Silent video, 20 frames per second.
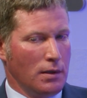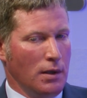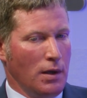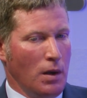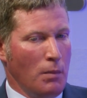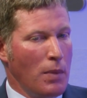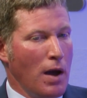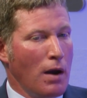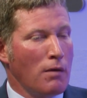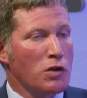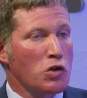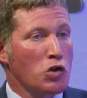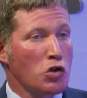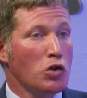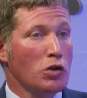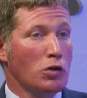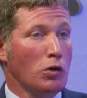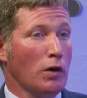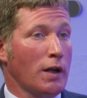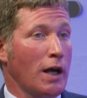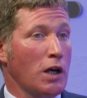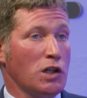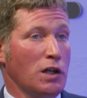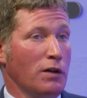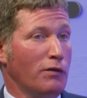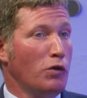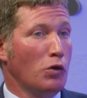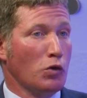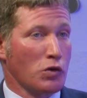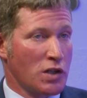you know, parents could not
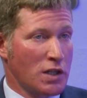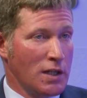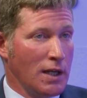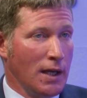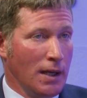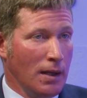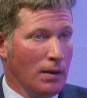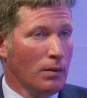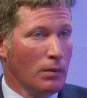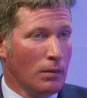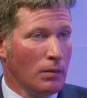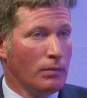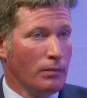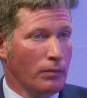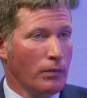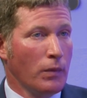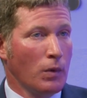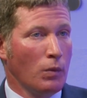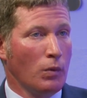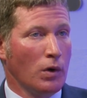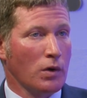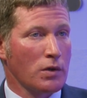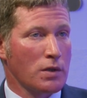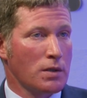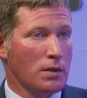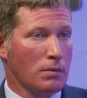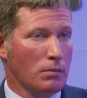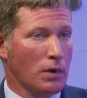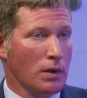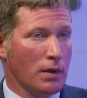actually foresee
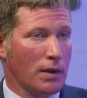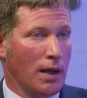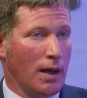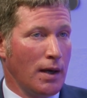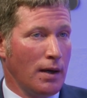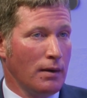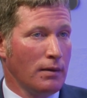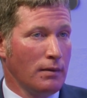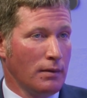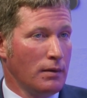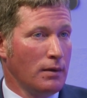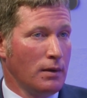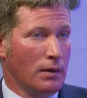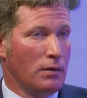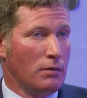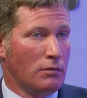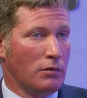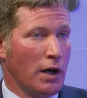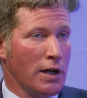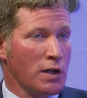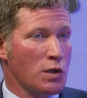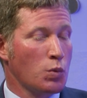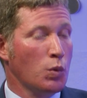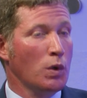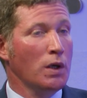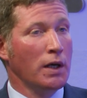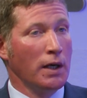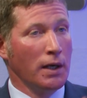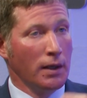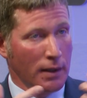what their rights
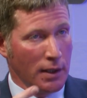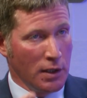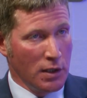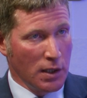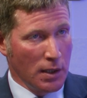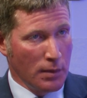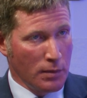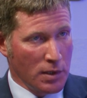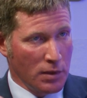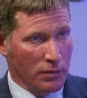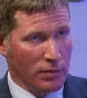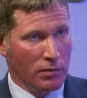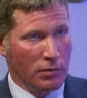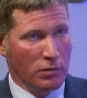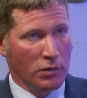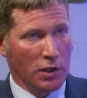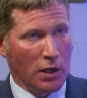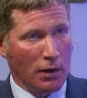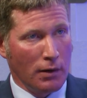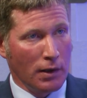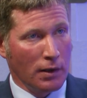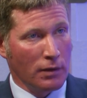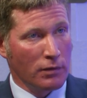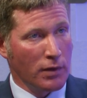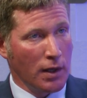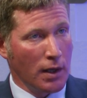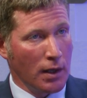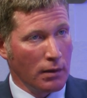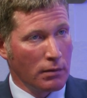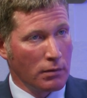were in terms of sharing of
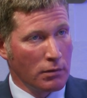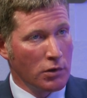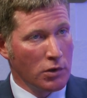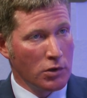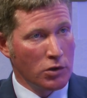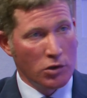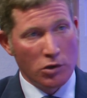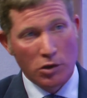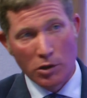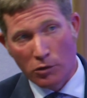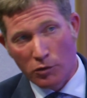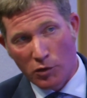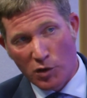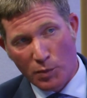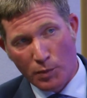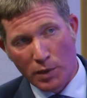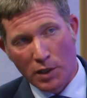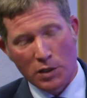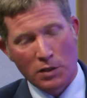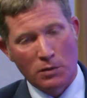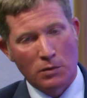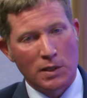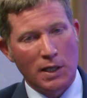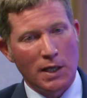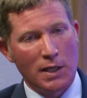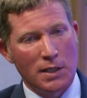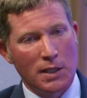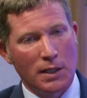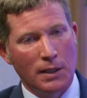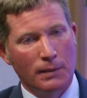their children's personal
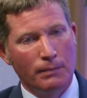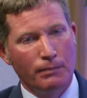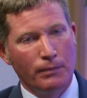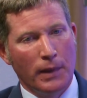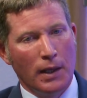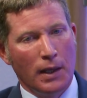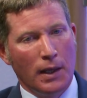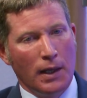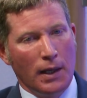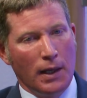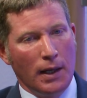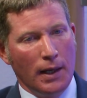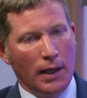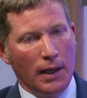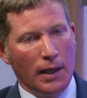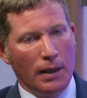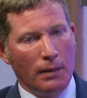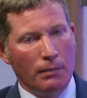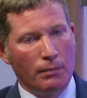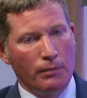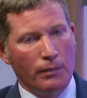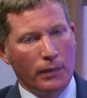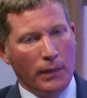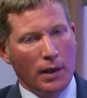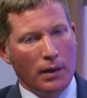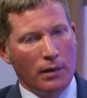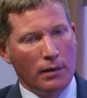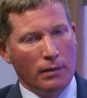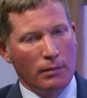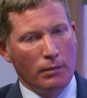data,
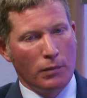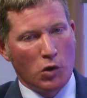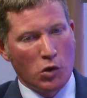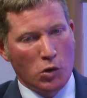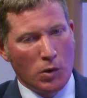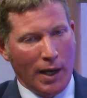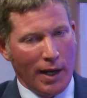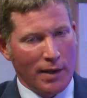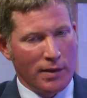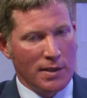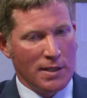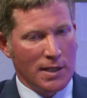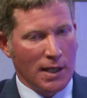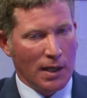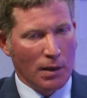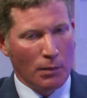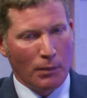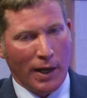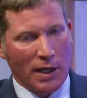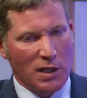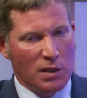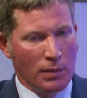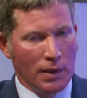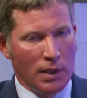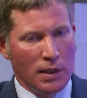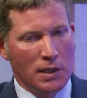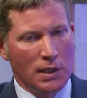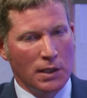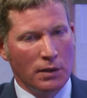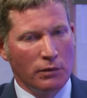because you had this
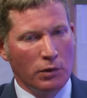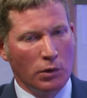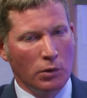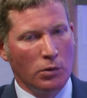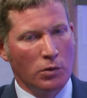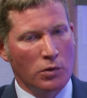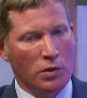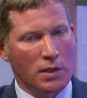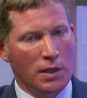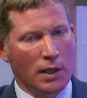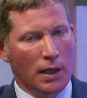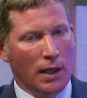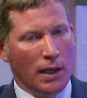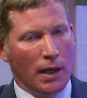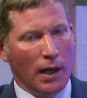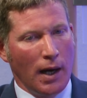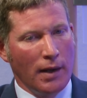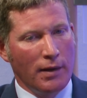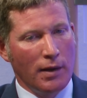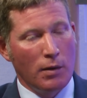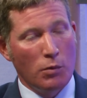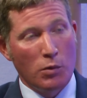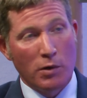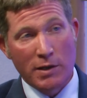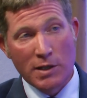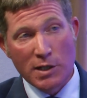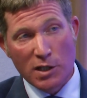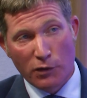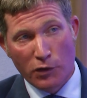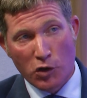incompatibility of laws, and there were
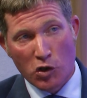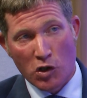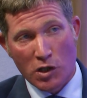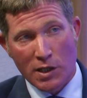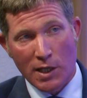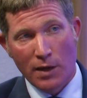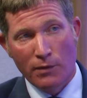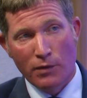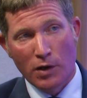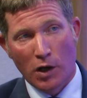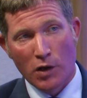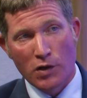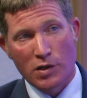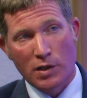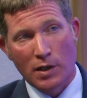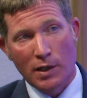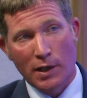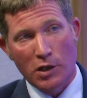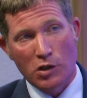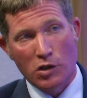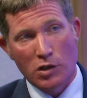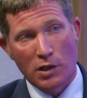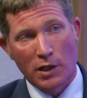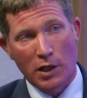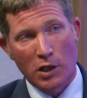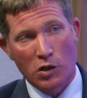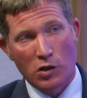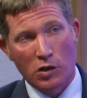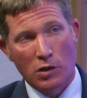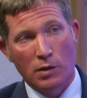insufficient safeguards in the
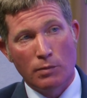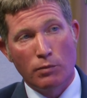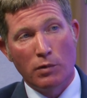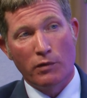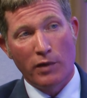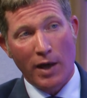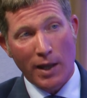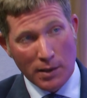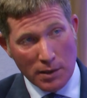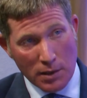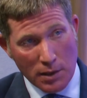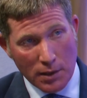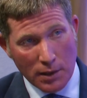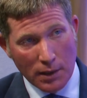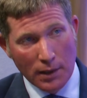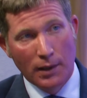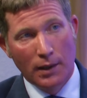legislation to prevent